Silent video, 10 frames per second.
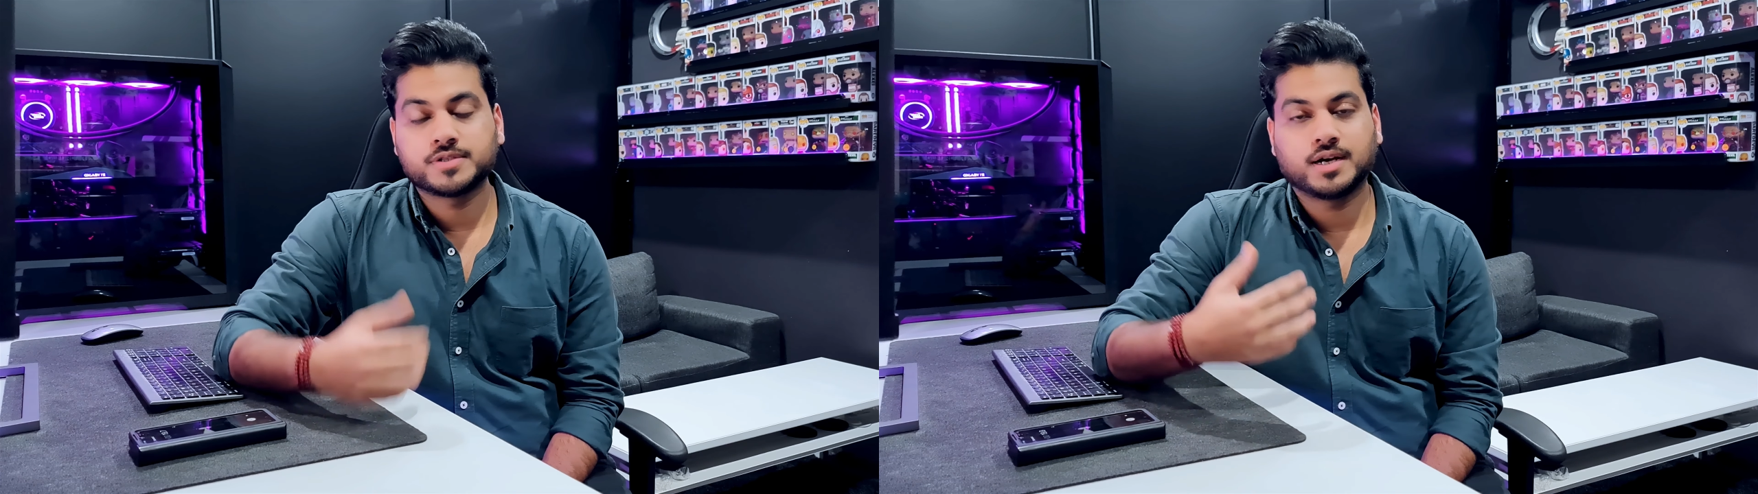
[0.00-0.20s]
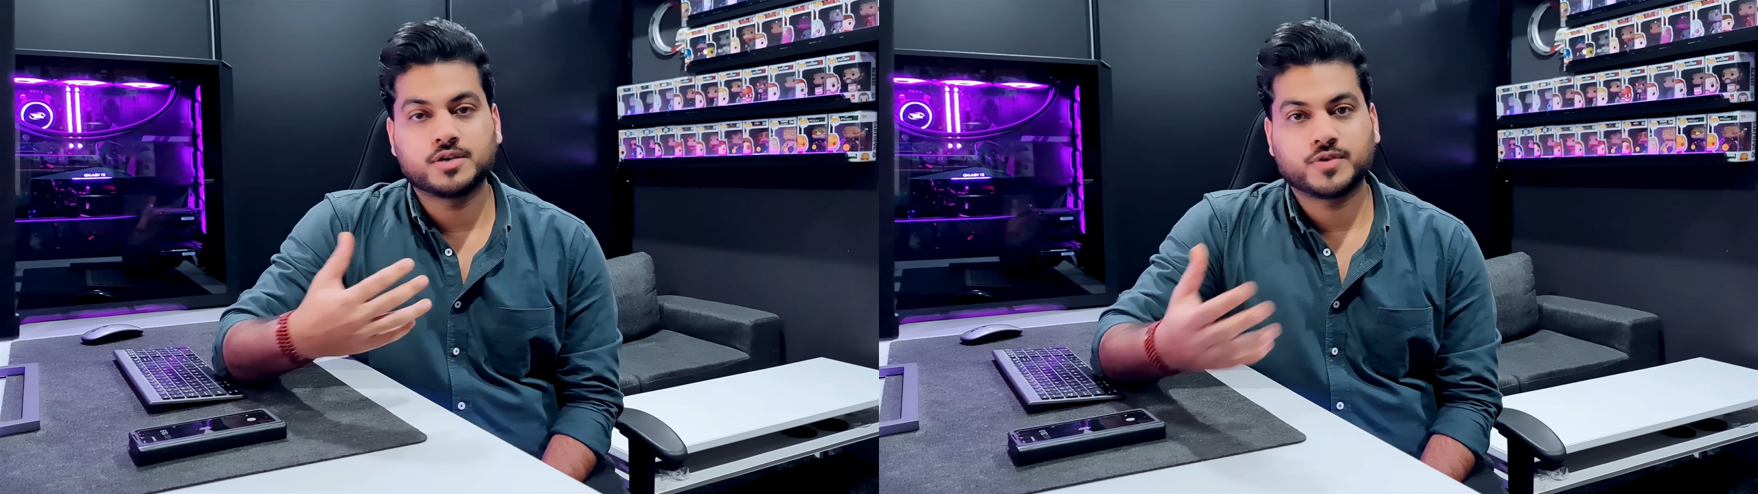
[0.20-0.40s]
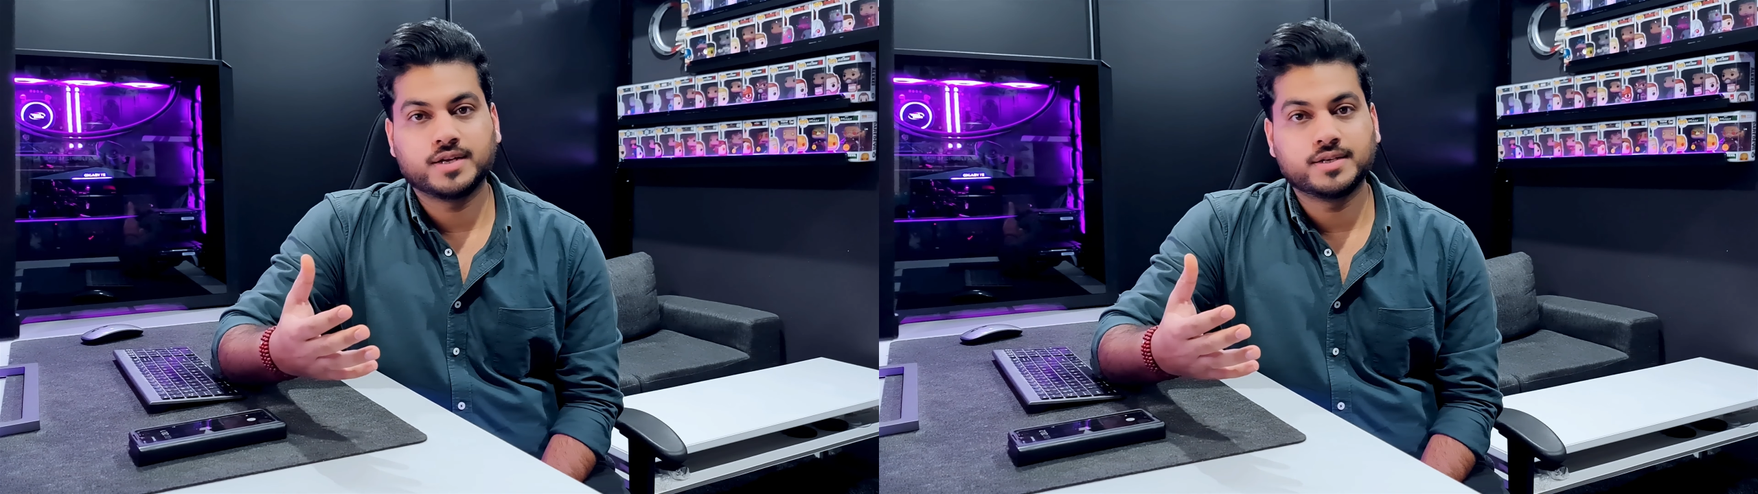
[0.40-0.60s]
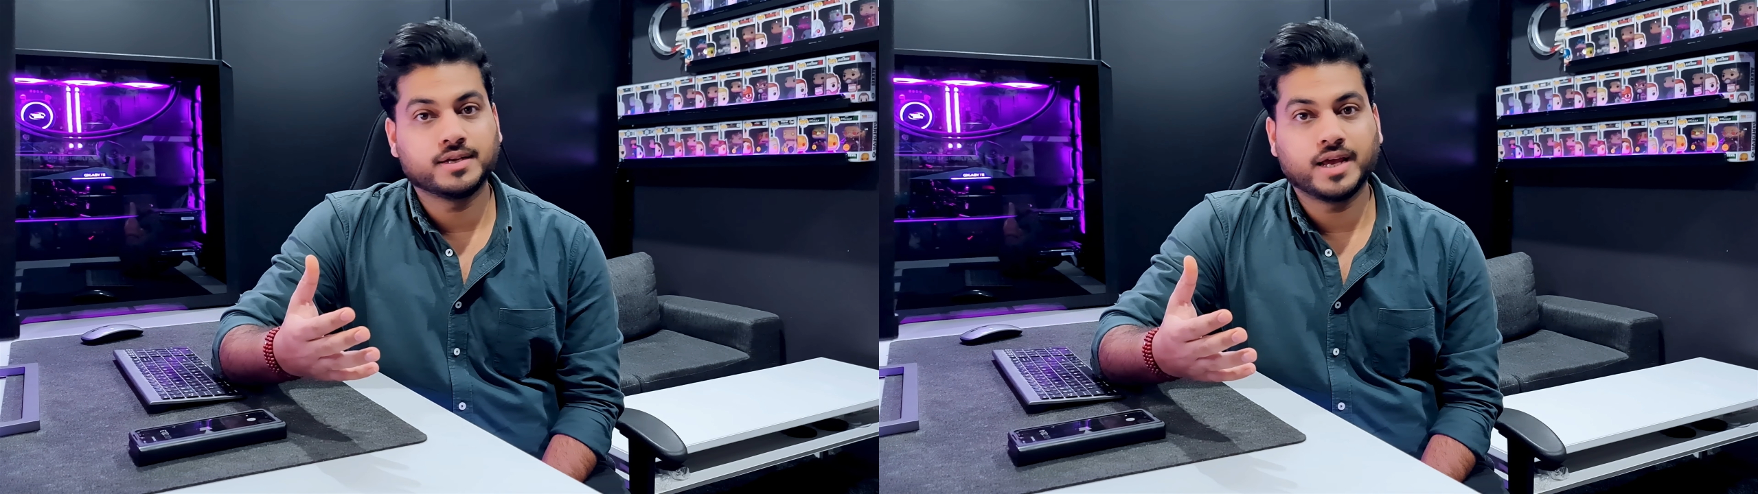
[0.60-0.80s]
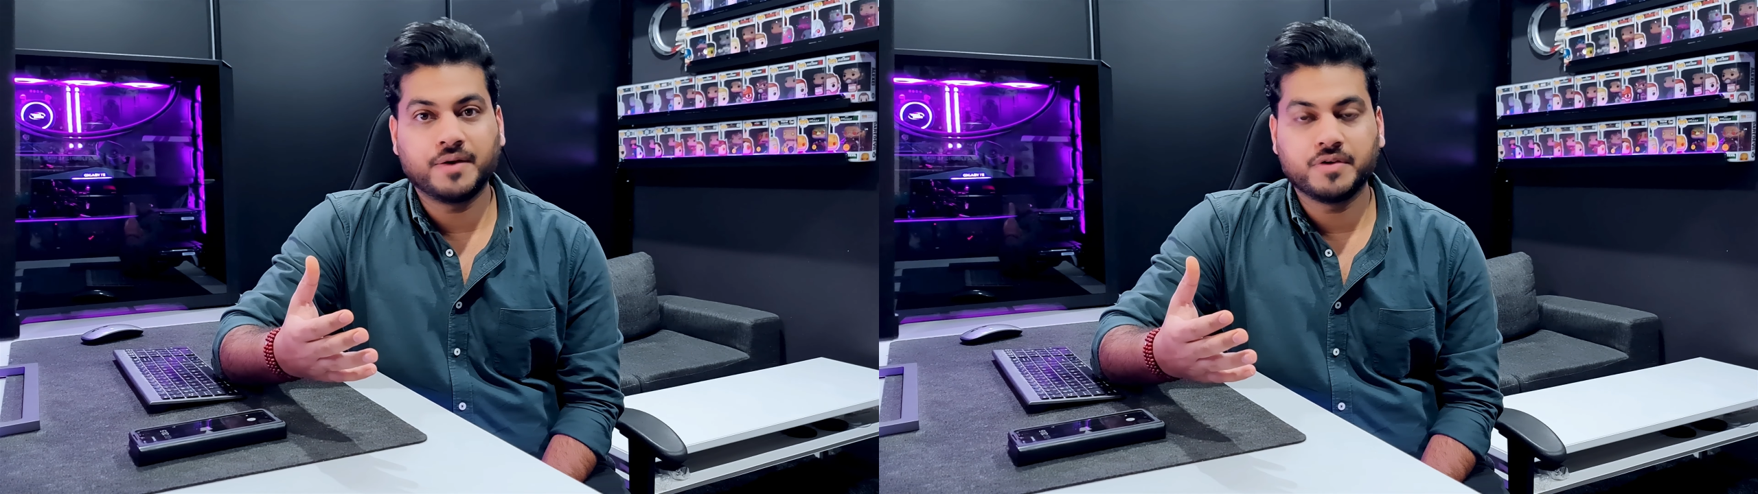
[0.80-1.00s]
are
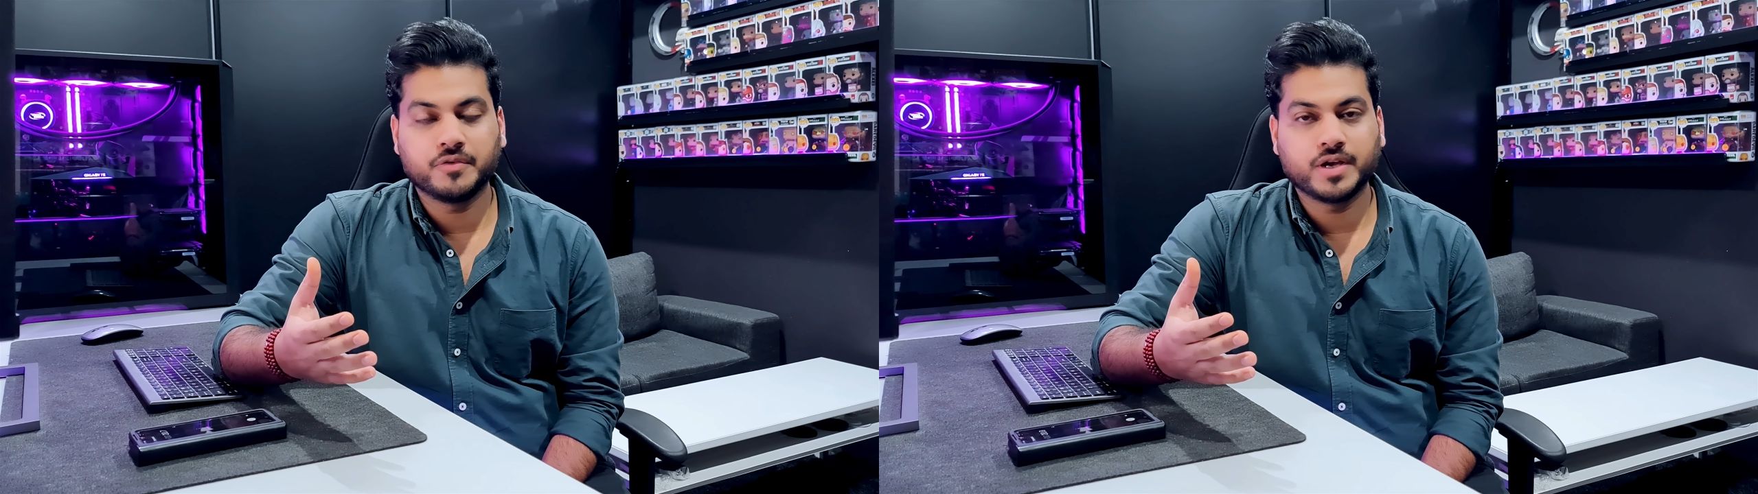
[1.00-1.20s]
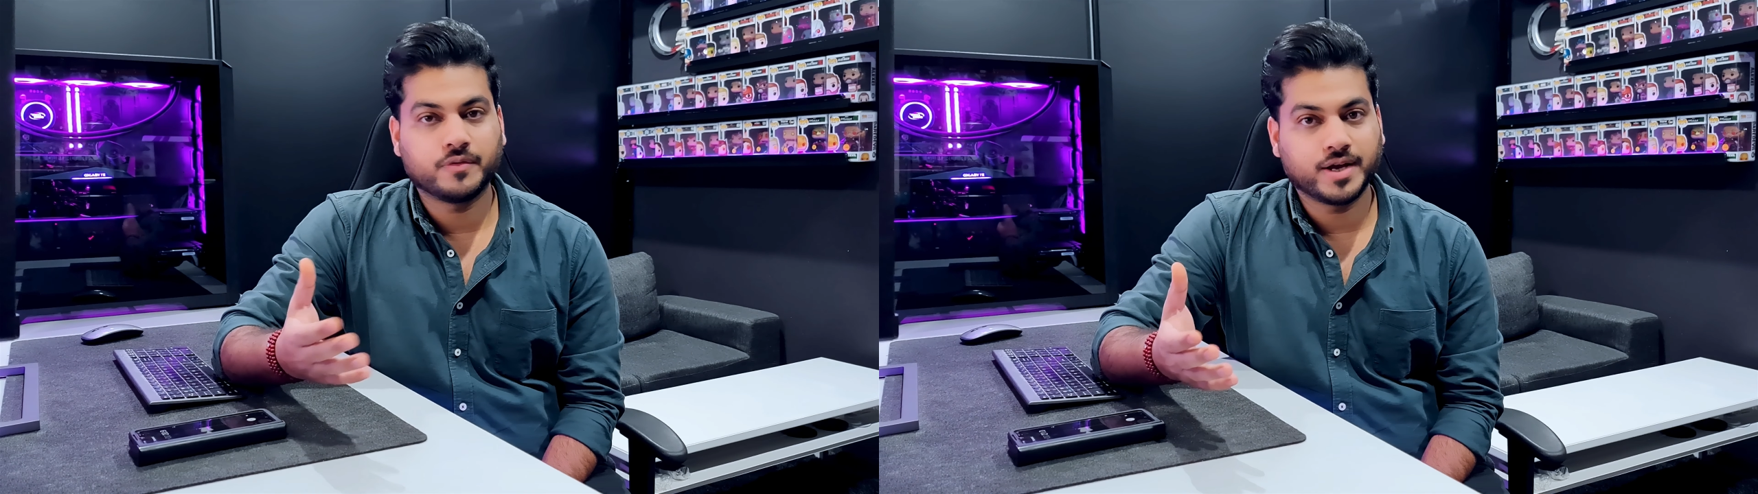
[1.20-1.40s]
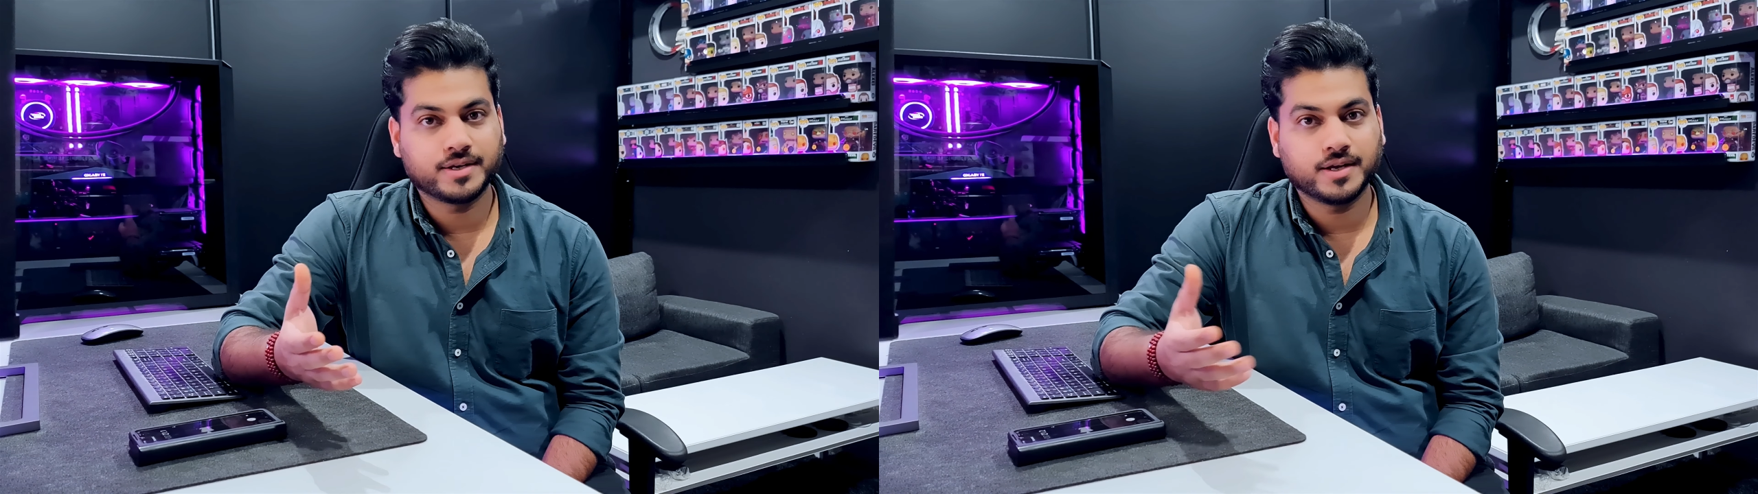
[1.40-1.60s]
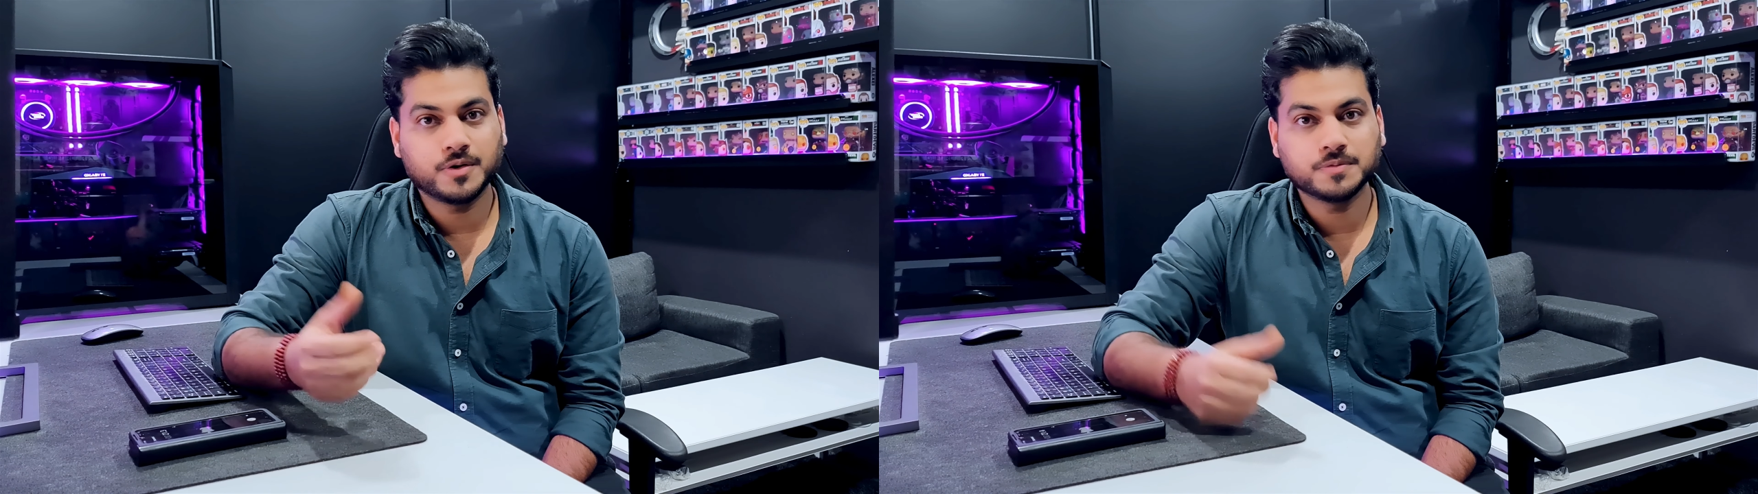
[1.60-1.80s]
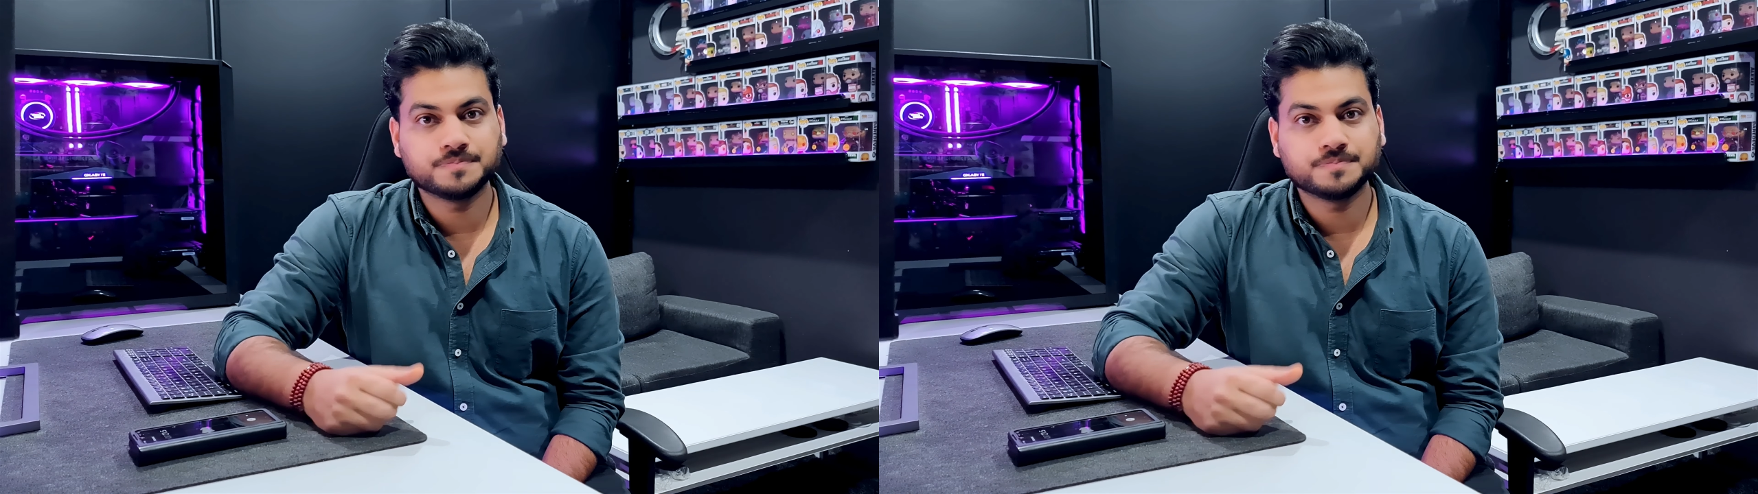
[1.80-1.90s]
trending everywhere right now.